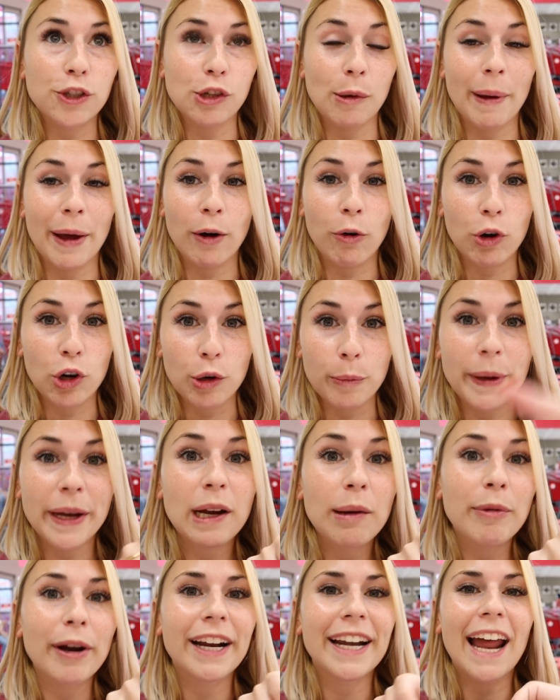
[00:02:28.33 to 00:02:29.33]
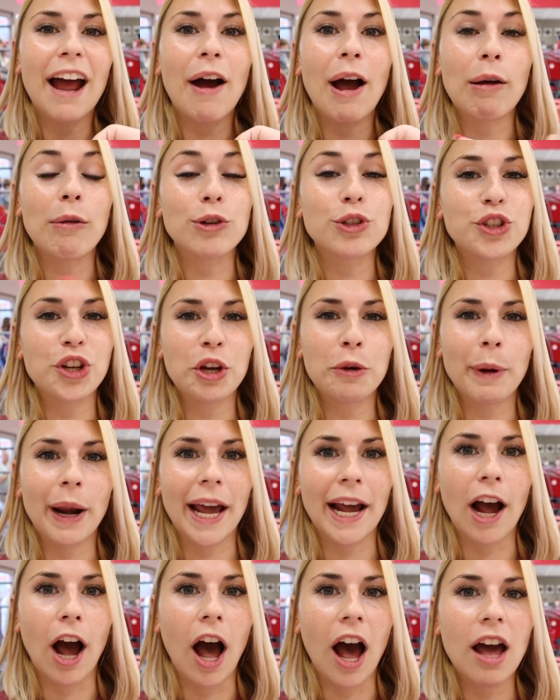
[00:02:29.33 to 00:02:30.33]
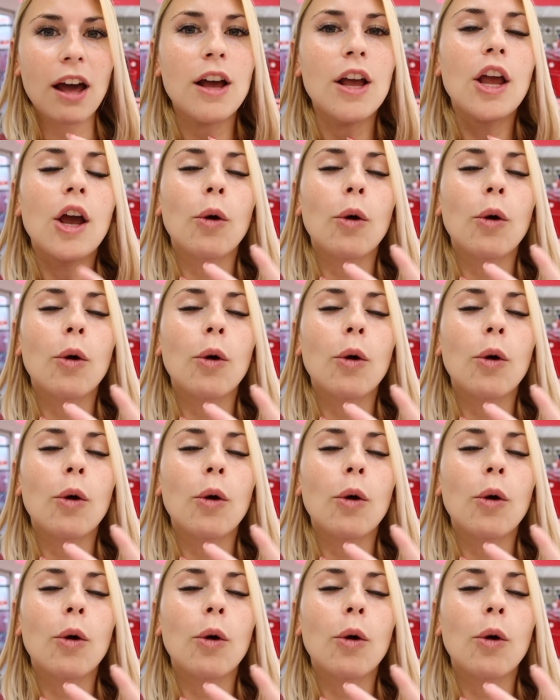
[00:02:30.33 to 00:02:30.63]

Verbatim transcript: so my order pickup right now. I will show you what I got.